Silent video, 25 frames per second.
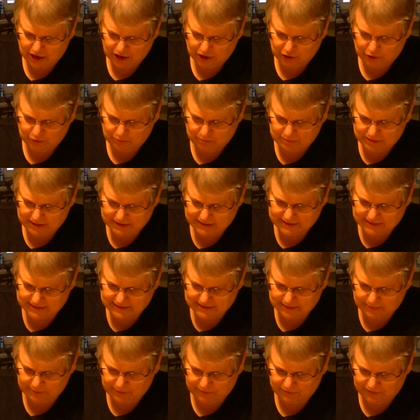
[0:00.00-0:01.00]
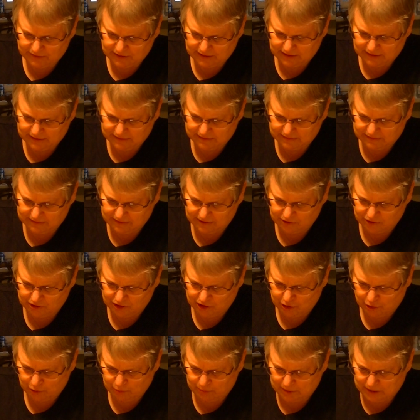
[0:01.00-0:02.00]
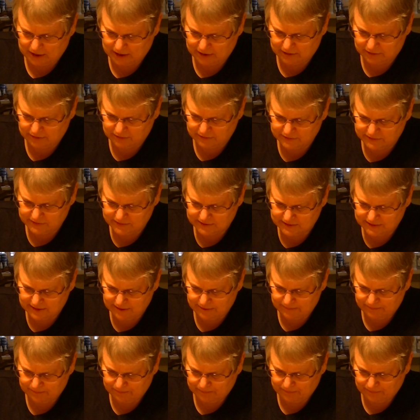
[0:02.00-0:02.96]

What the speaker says: you missed some of the interior petals.